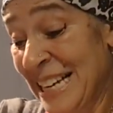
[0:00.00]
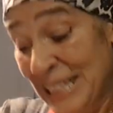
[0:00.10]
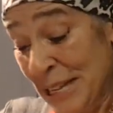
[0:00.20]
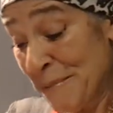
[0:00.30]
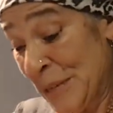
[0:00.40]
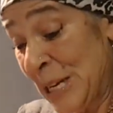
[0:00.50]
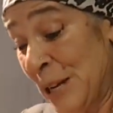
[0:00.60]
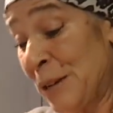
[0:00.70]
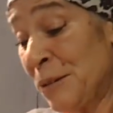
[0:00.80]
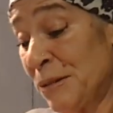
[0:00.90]
and let me
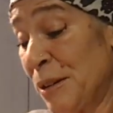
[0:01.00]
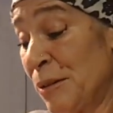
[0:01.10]
know